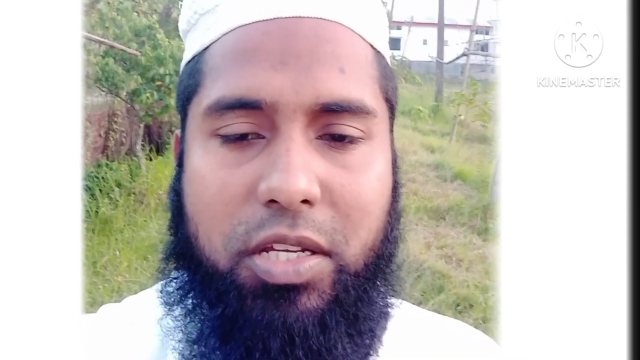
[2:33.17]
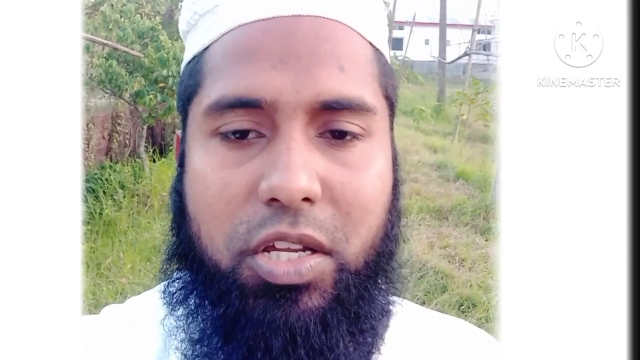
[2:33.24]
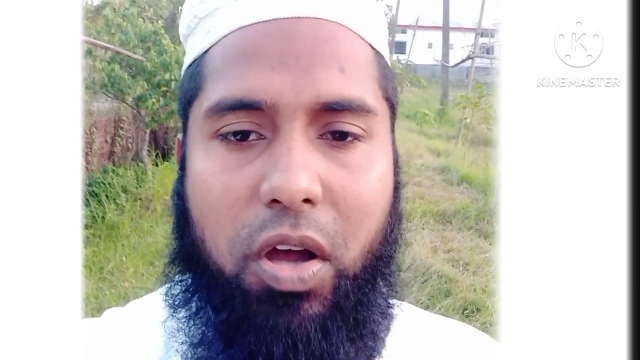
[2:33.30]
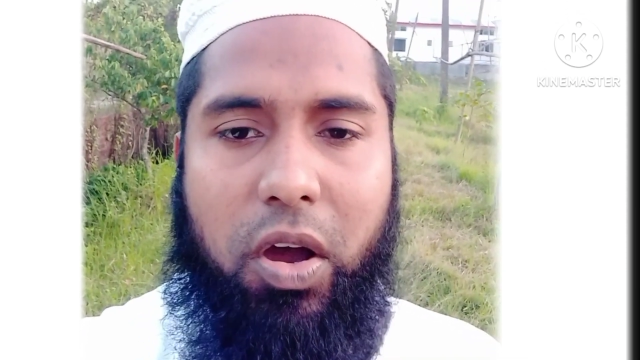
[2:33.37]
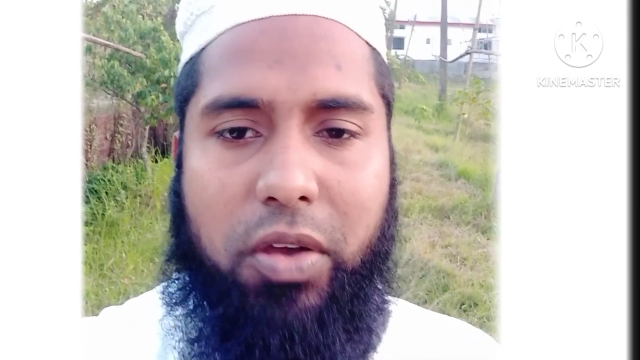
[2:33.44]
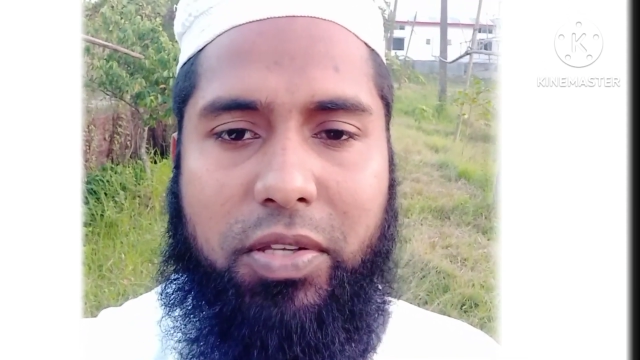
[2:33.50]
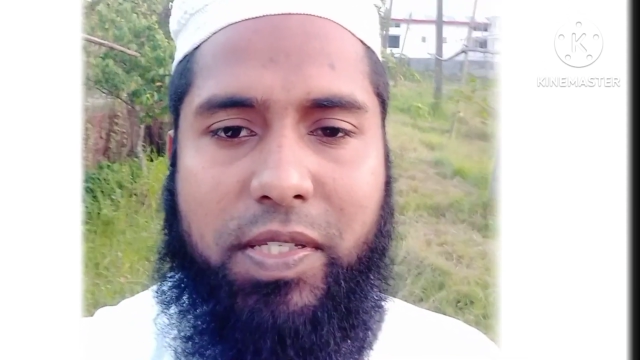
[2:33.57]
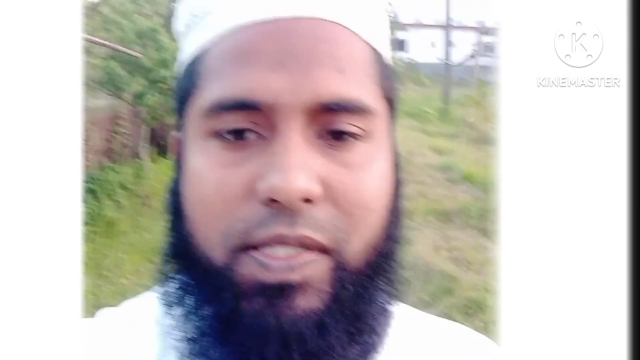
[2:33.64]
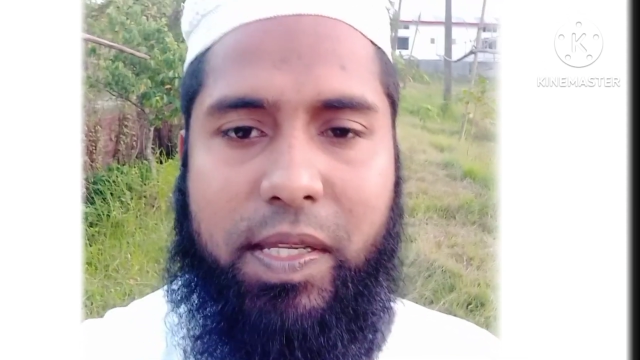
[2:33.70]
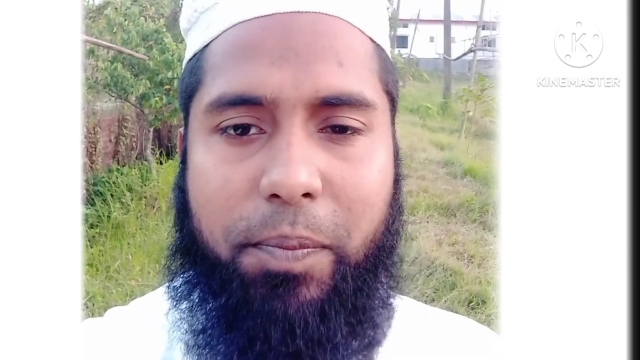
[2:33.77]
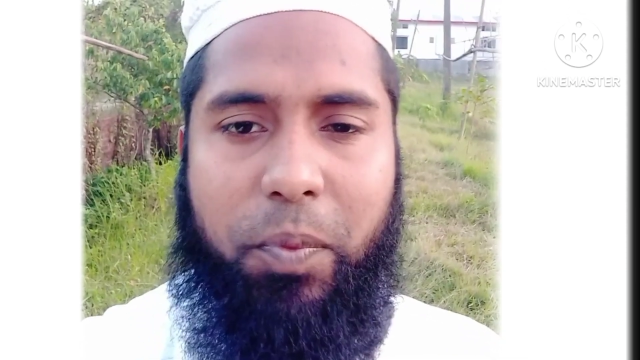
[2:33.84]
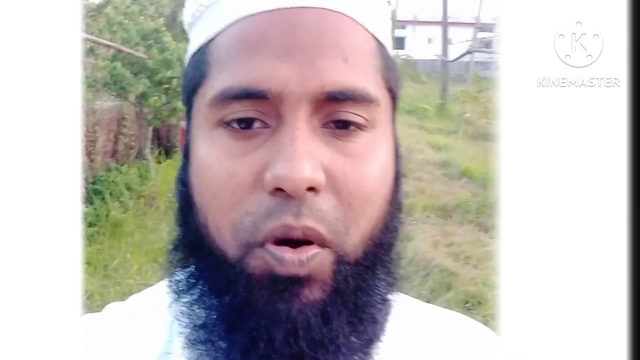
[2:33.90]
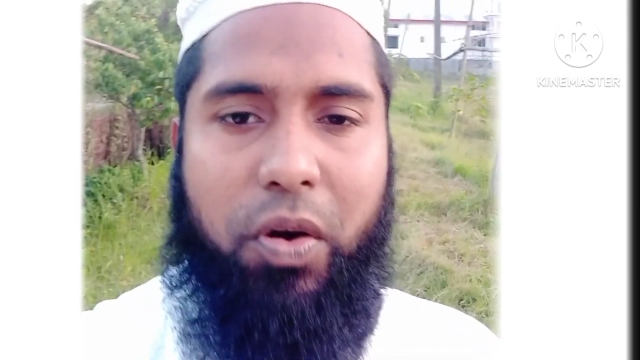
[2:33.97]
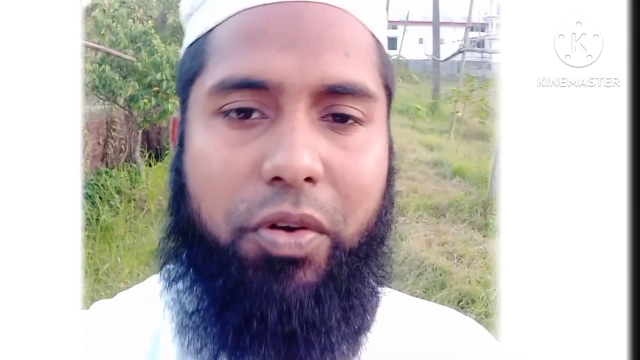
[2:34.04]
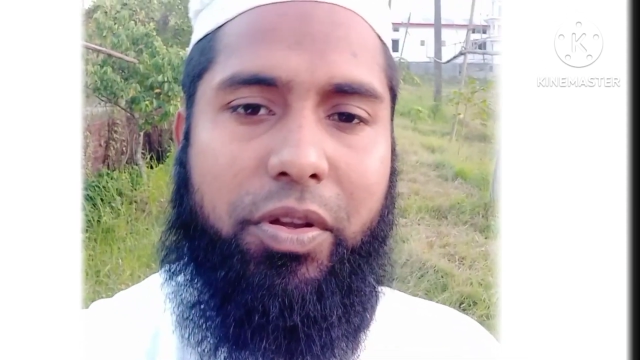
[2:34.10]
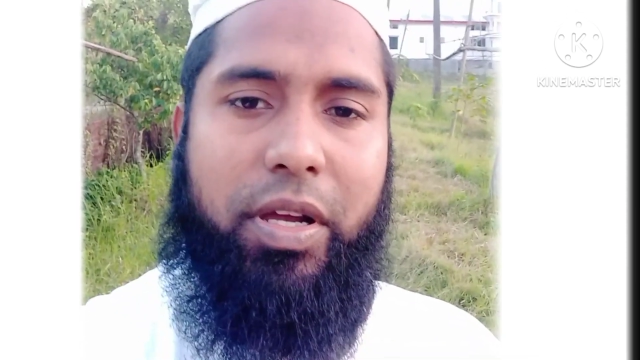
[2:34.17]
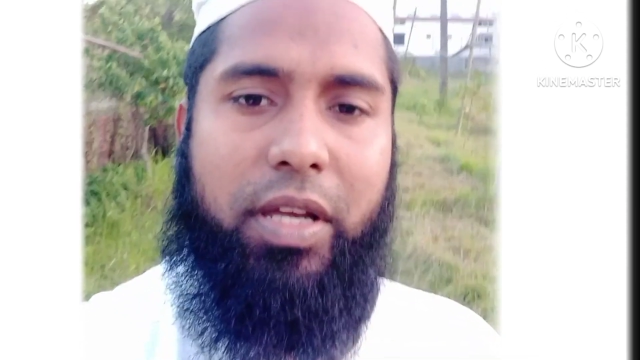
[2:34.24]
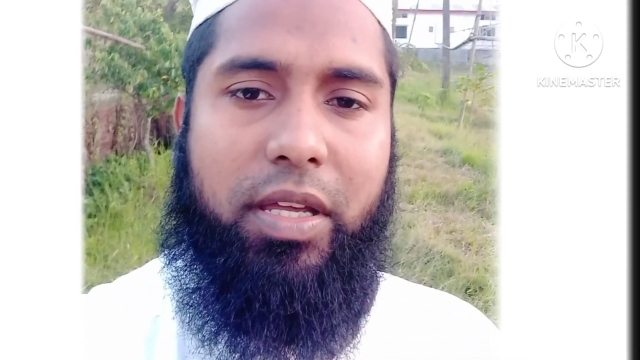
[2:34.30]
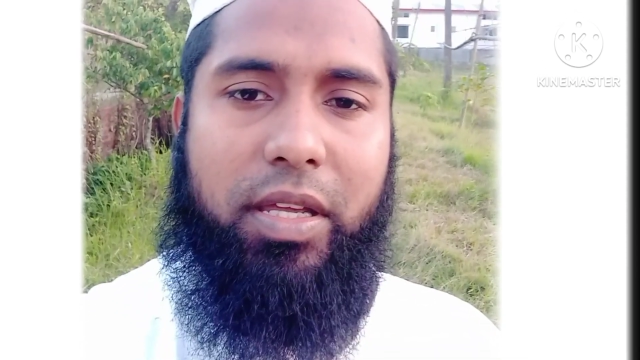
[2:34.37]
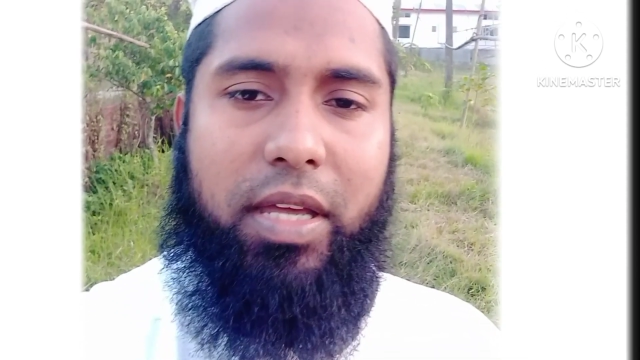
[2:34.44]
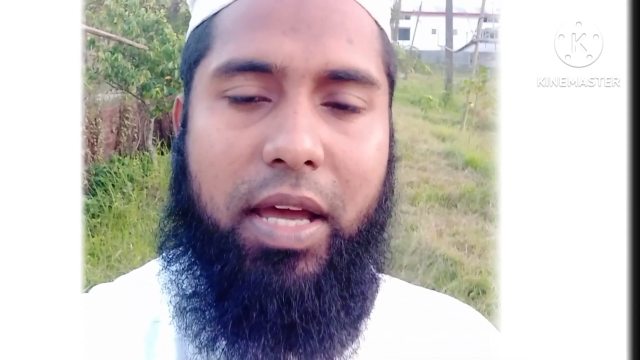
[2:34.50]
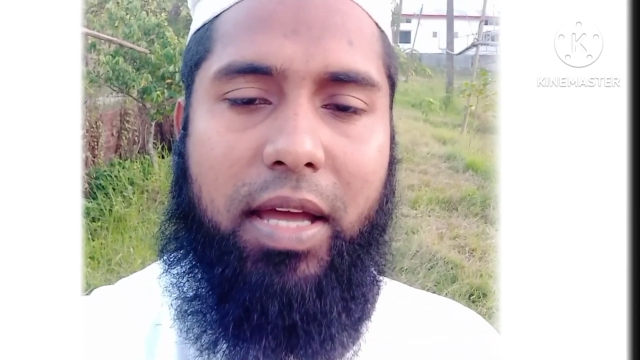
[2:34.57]
Your support
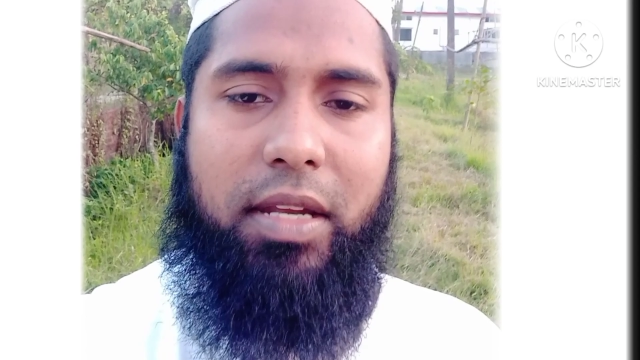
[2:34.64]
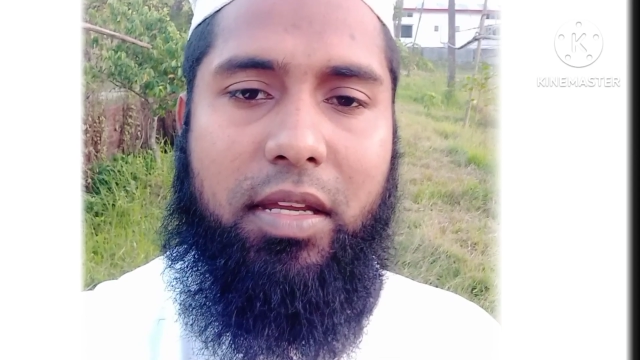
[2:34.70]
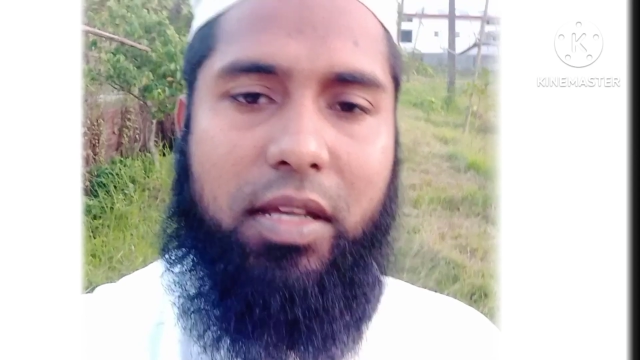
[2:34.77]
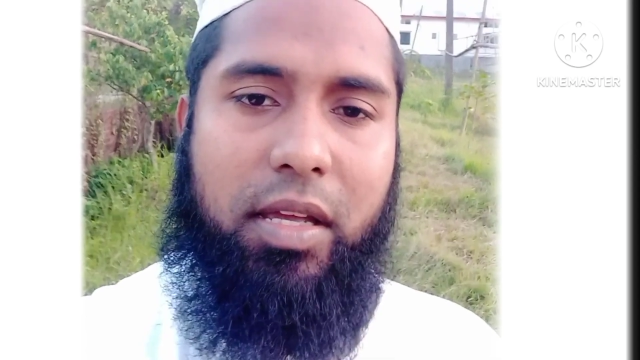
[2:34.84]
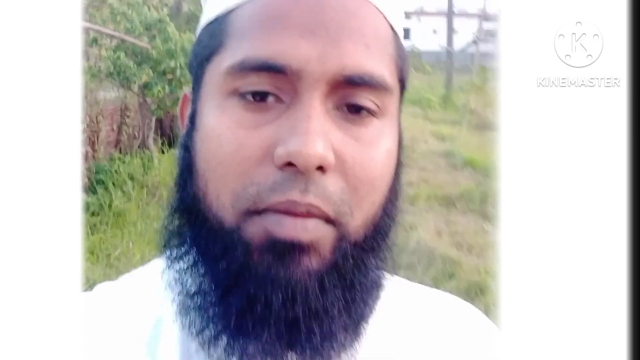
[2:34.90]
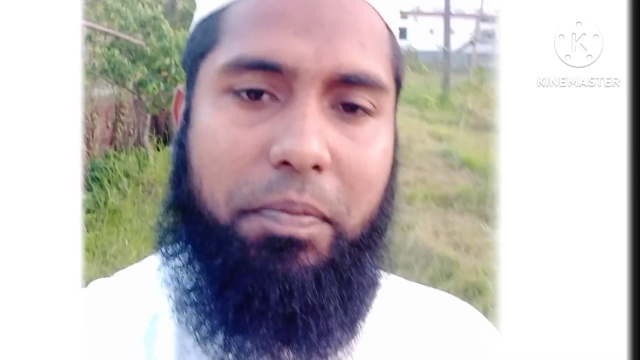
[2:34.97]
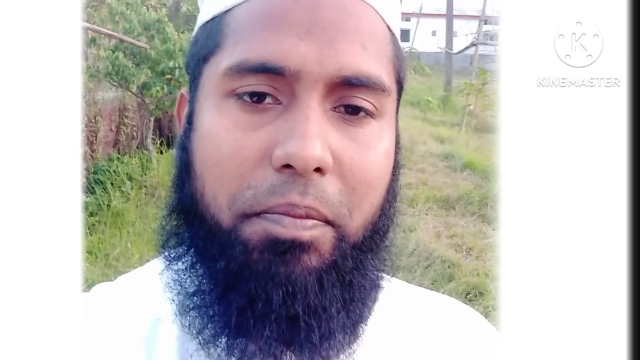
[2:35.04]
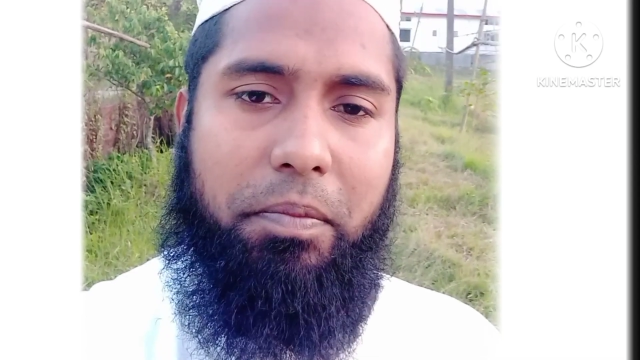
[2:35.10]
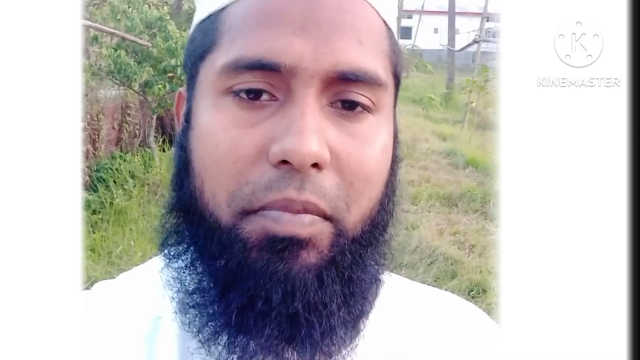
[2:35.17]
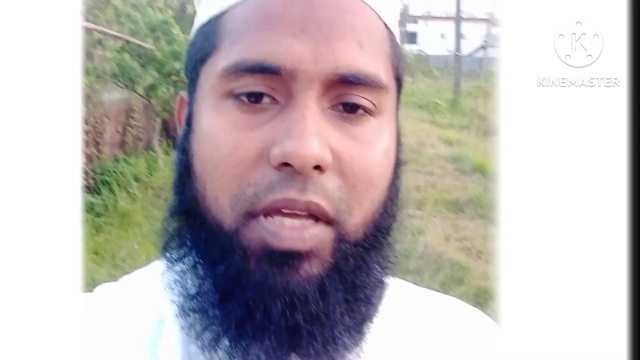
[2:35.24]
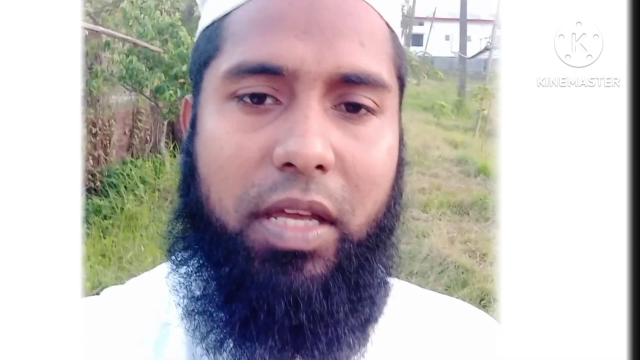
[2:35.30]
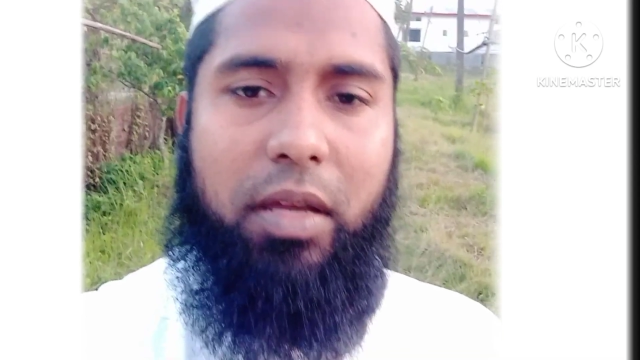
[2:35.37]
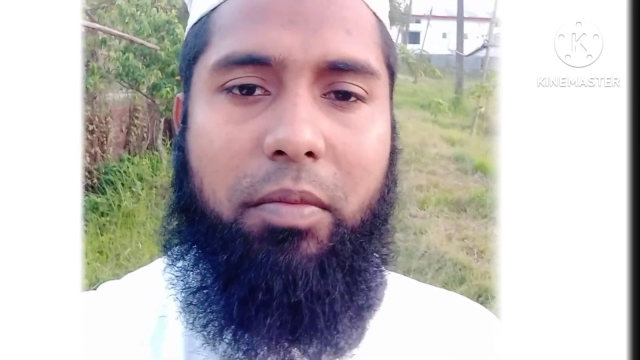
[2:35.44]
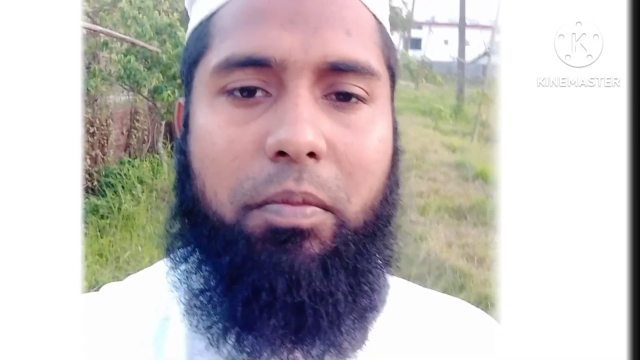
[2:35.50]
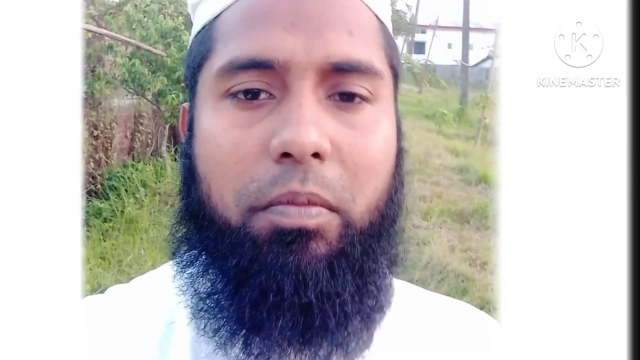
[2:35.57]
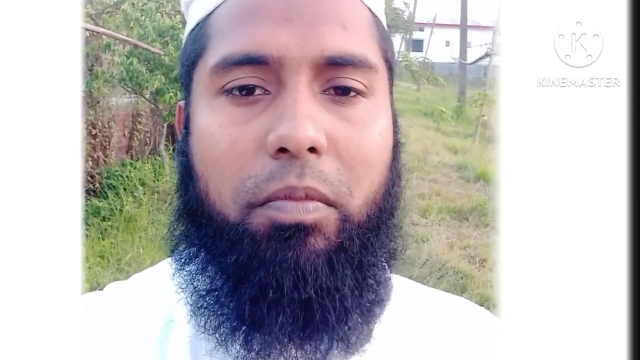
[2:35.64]
can give me